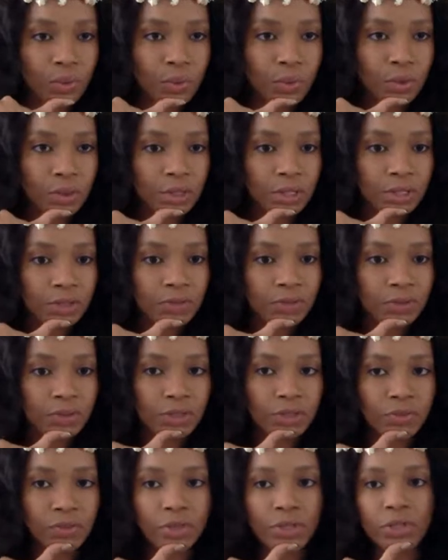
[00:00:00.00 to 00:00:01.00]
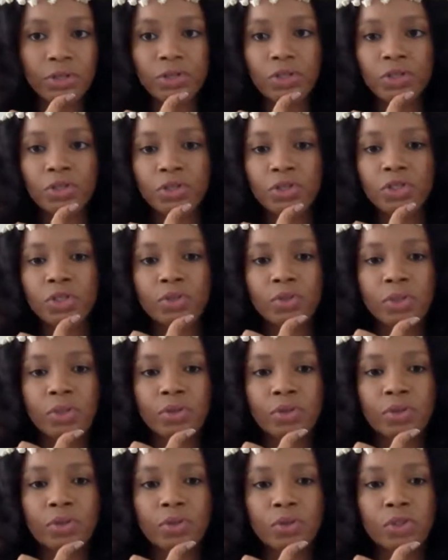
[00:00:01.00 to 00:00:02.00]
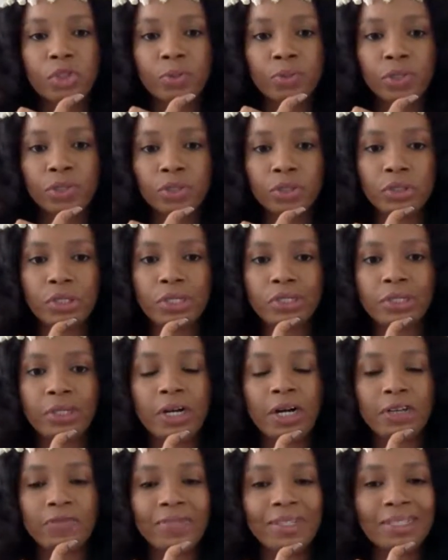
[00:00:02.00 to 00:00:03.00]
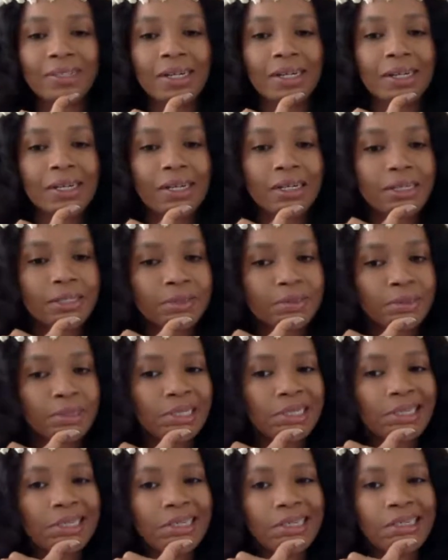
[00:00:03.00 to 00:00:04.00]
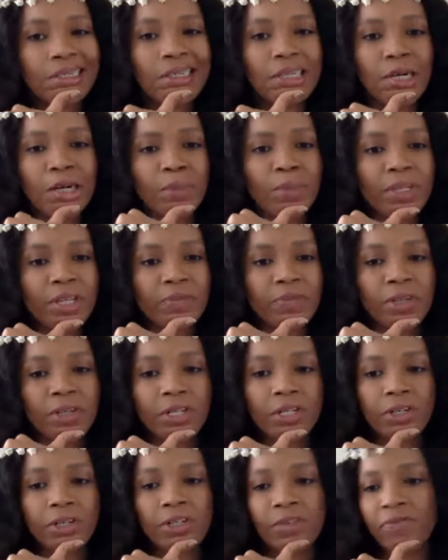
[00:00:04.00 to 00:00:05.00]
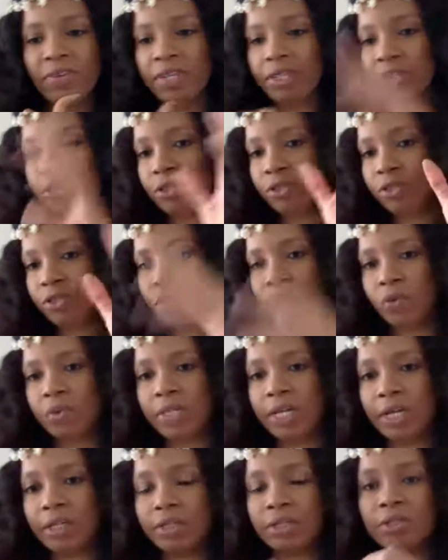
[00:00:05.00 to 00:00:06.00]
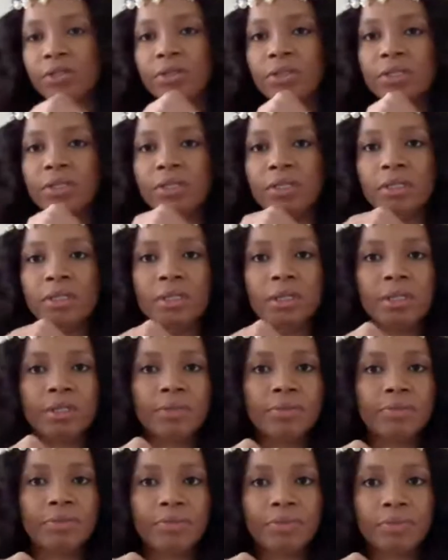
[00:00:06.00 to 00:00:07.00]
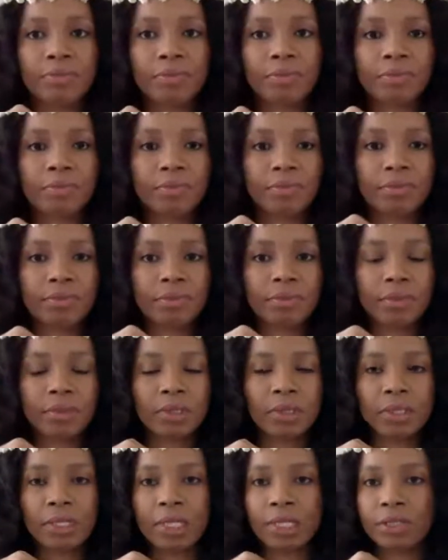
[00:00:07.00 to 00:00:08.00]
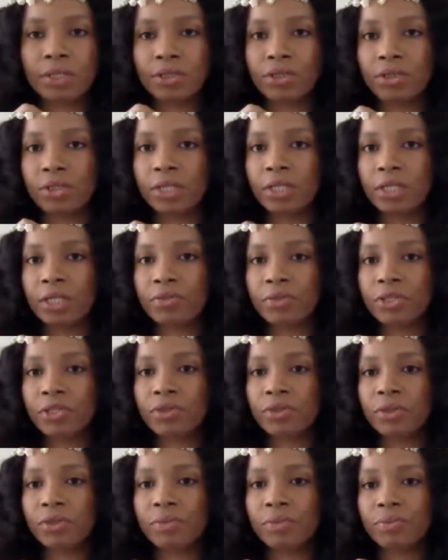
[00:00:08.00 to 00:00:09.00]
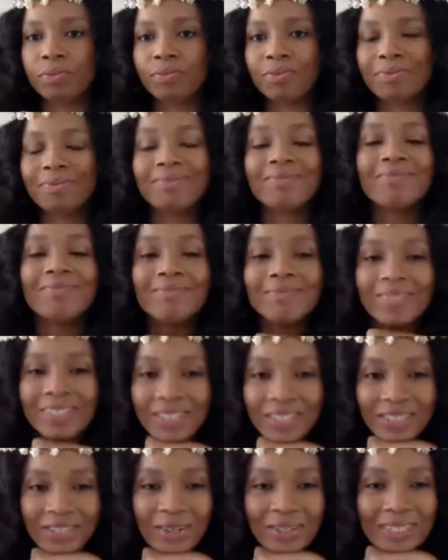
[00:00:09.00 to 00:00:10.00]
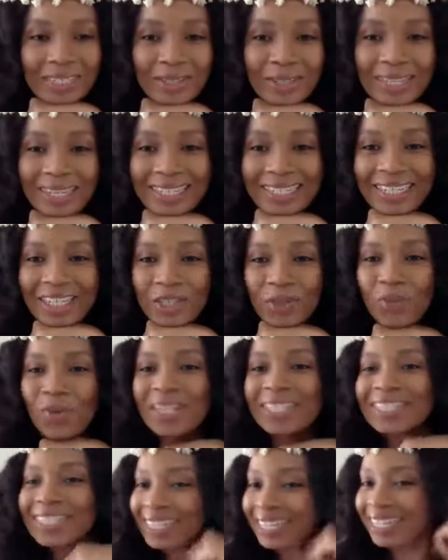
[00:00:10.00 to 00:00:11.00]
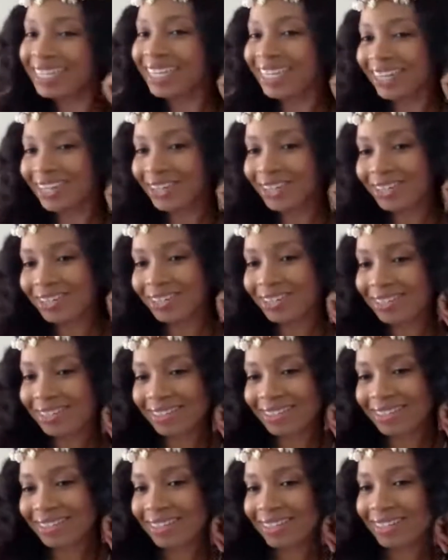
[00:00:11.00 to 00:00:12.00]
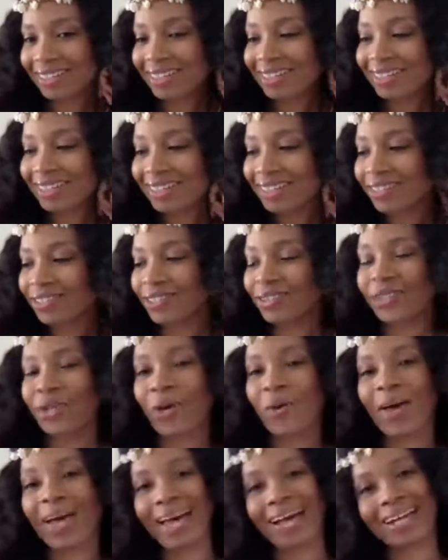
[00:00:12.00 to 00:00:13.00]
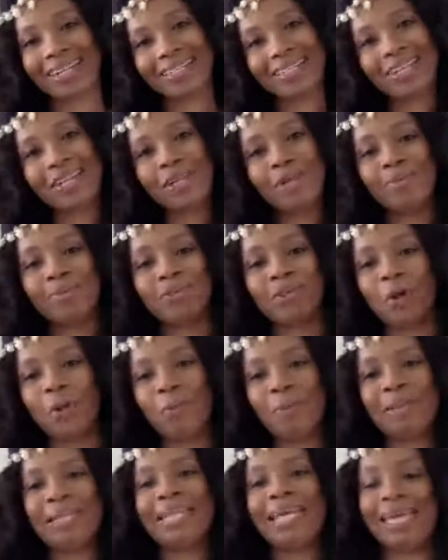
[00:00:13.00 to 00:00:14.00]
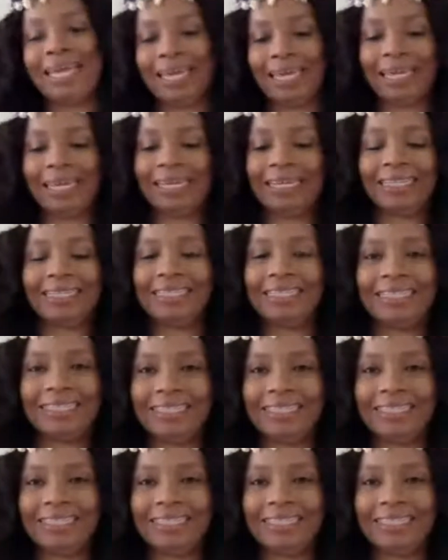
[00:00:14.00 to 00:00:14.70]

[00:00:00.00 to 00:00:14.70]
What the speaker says: or for those of you here on YouTube, go to spiritualdoctorafi.com. I believe you click on events and scroll down and you'll see Ancestor Healing Ritual. This is only something he does once a year, so don't act up, don't play.